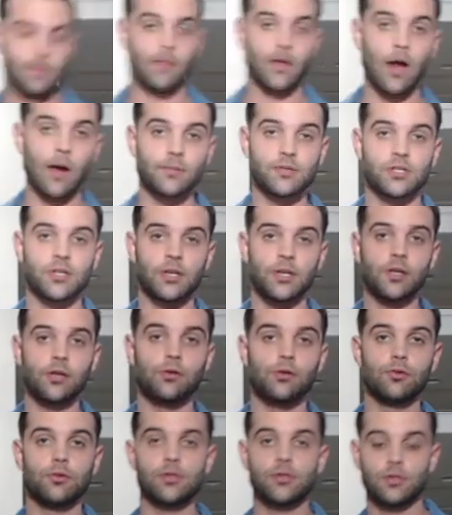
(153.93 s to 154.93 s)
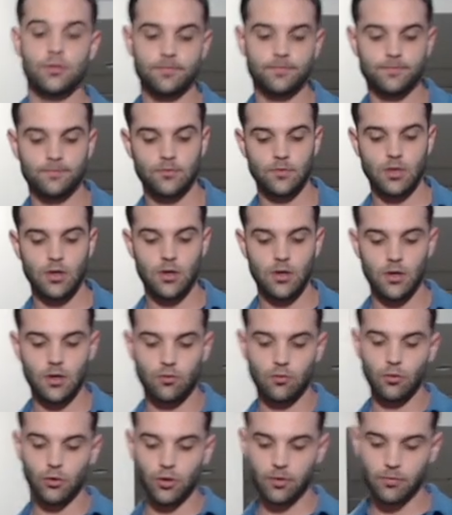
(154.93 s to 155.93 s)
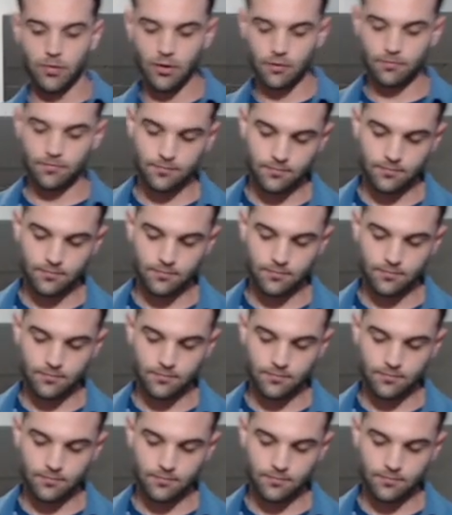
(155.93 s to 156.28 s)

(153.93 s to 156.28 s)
Now I'm just going to use a rolling pin.